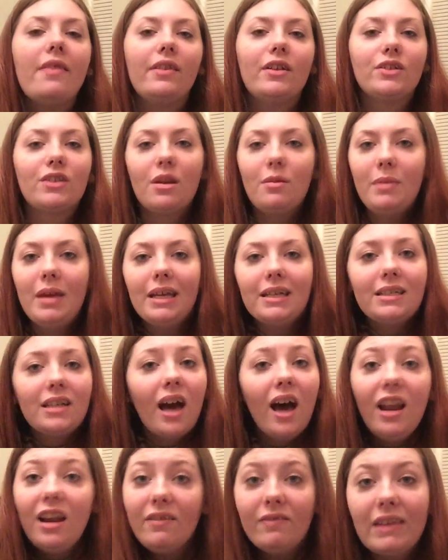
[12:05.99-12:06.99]
There's gonna be a
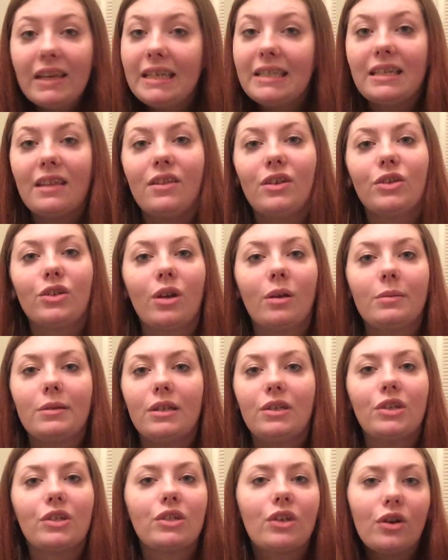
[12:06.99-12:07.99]
ton of links in the
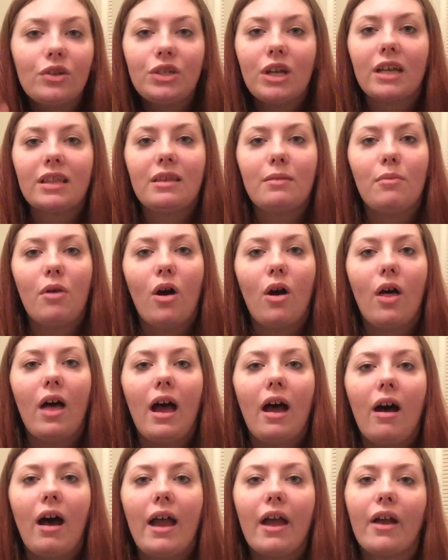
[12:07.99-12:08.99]
description. Just go check them all
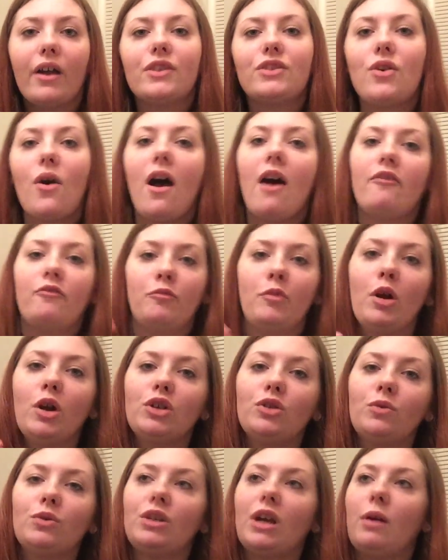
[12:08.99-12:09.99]
out. I also have
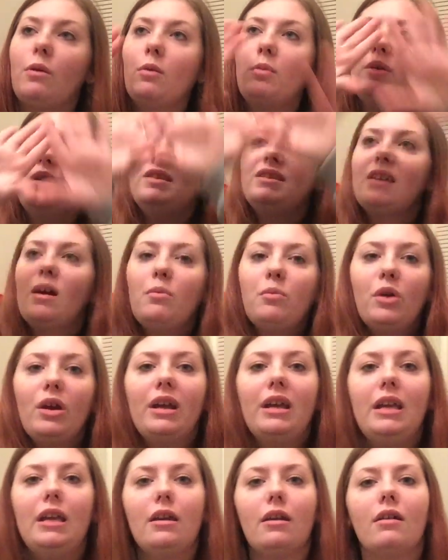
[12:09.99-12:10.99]
merch, which I will put somewhere
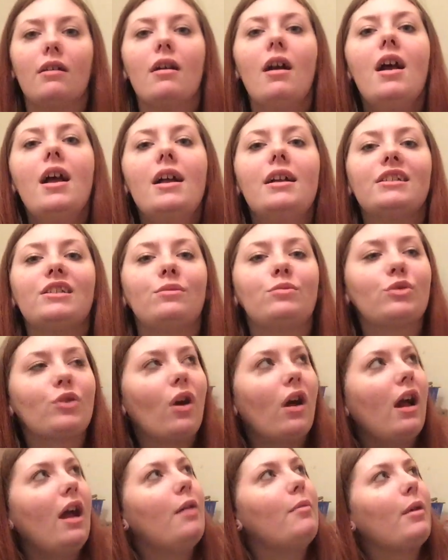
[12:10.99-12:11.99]
here.
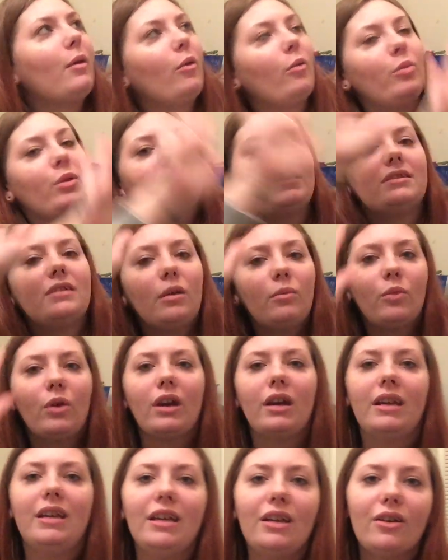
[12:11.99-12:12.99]
Subscribe, I will put
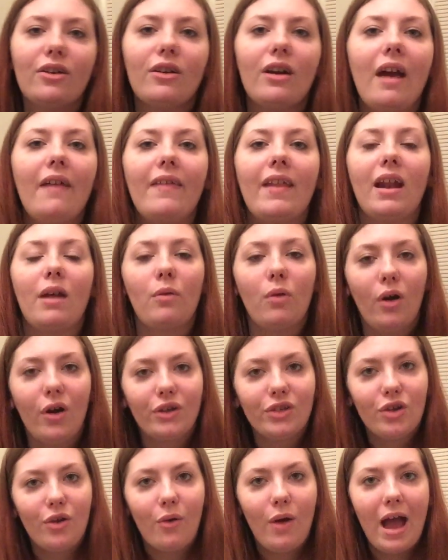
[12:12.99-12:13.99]
somewhere here. And then I will
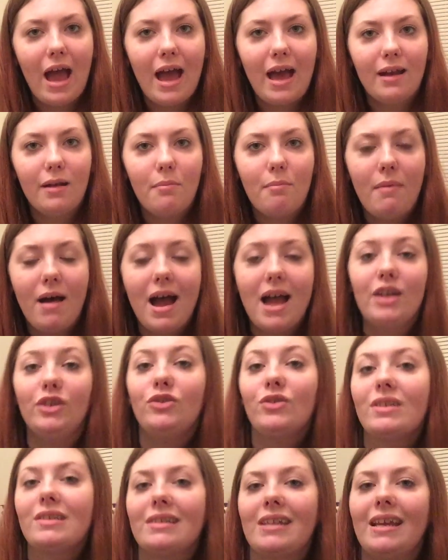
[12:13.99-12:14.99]
also add my
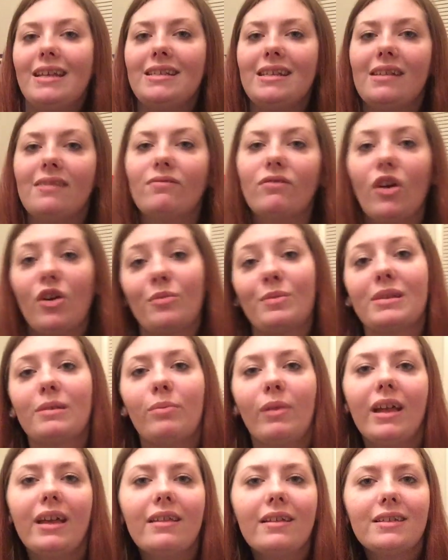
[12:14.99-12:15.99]
2018 Vlogmas
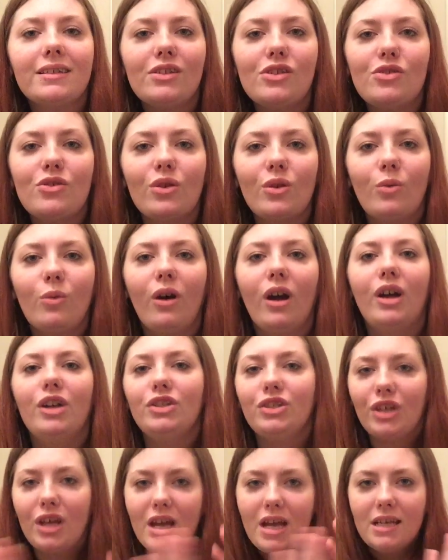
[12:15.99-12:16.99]
playlist that you can
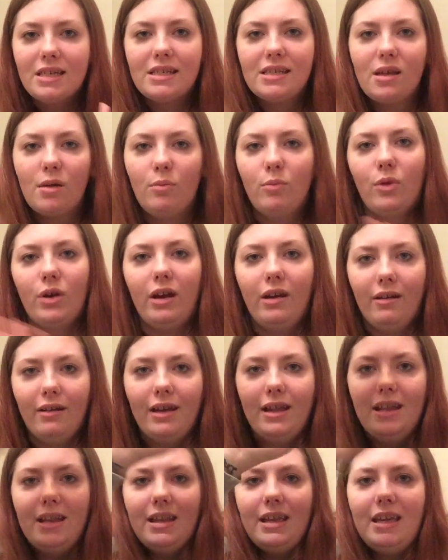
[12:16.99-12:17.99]
watch somewhere
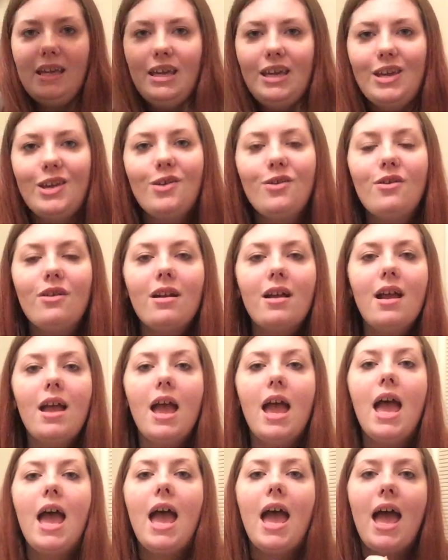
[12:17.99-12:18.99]
in here.
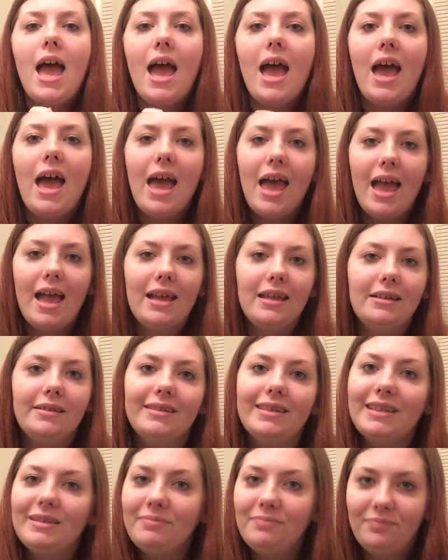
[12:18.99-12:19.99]

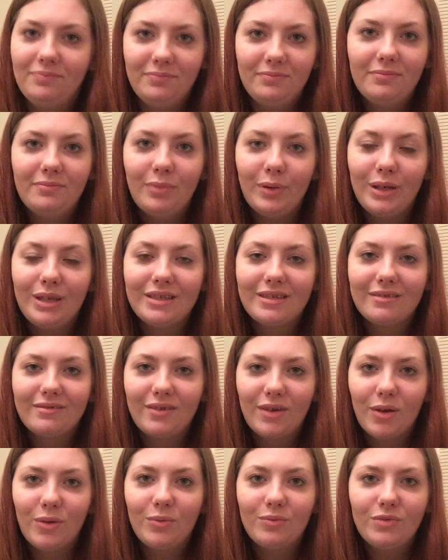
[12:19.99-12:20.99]
And please
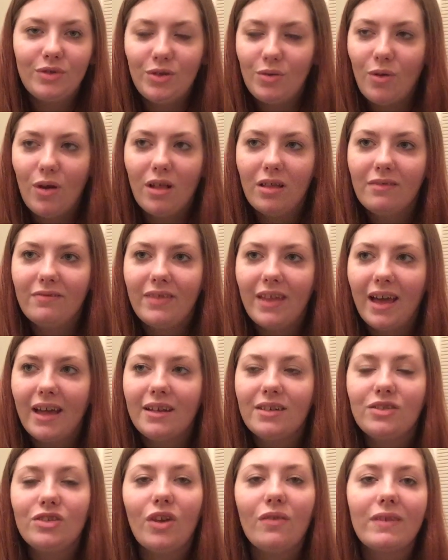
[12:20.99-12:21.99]
go do all of
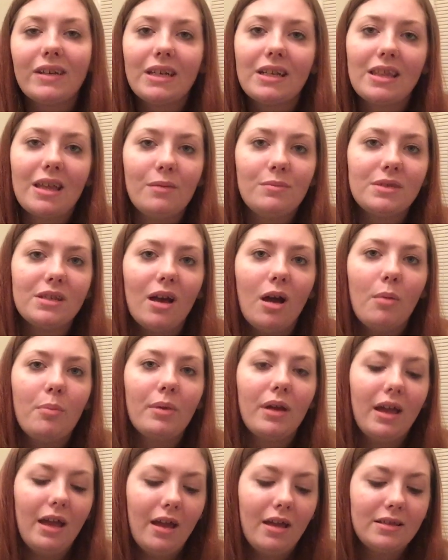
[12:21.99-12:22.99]
that. Don't forget to thumbs
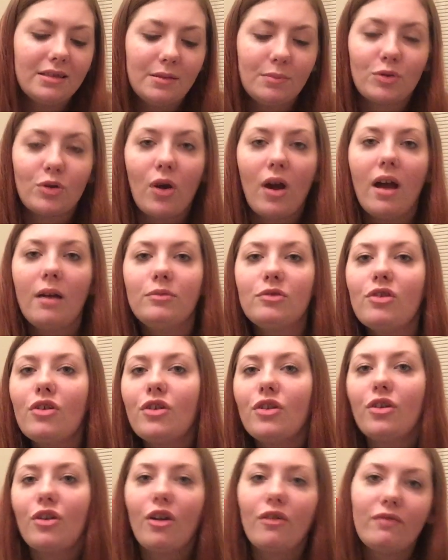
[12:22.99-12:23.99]
up, subscribe,
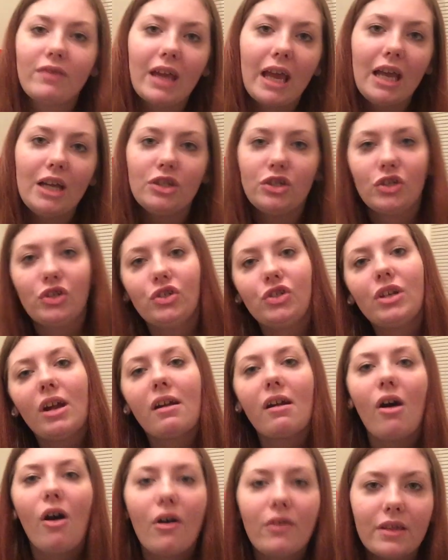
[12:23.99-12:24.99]
turn on your notifications,
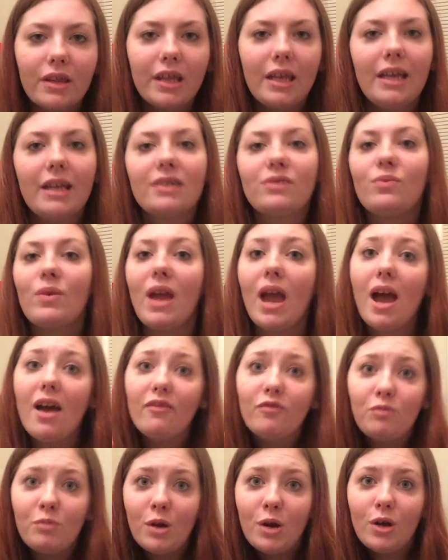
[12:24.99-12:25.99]
check out all the links. We
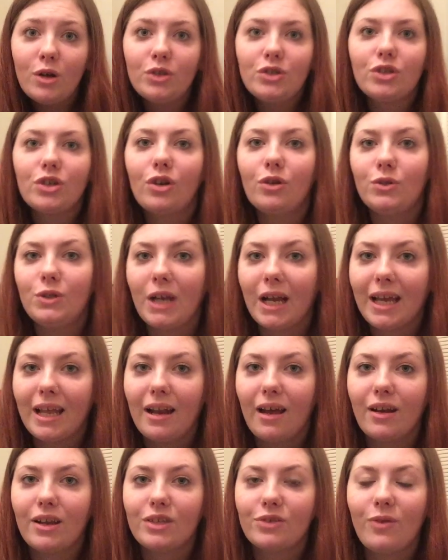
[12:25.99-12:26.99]
have merch, go check
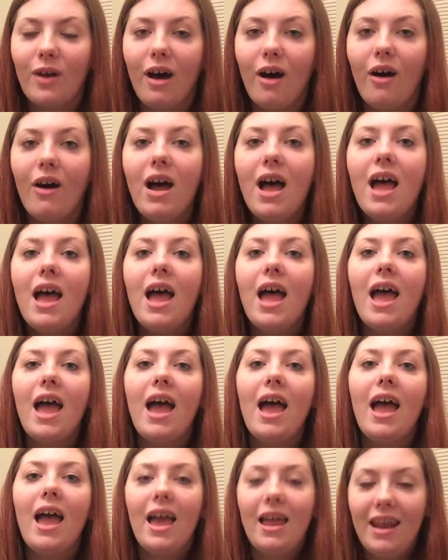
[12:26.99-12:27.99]
it out as well.
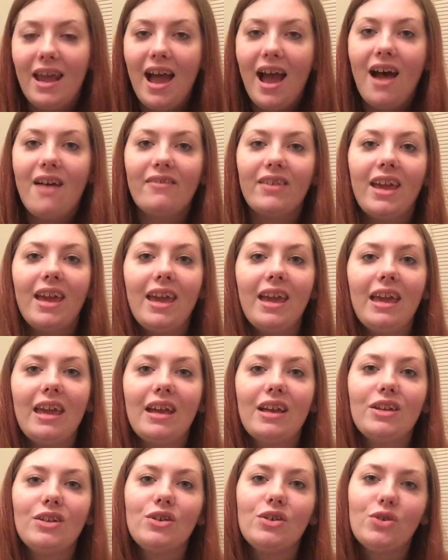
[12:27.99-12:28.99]
And have
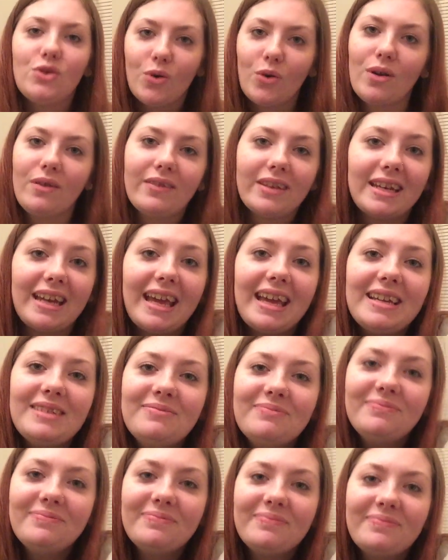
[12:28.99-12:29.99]
a terrific day.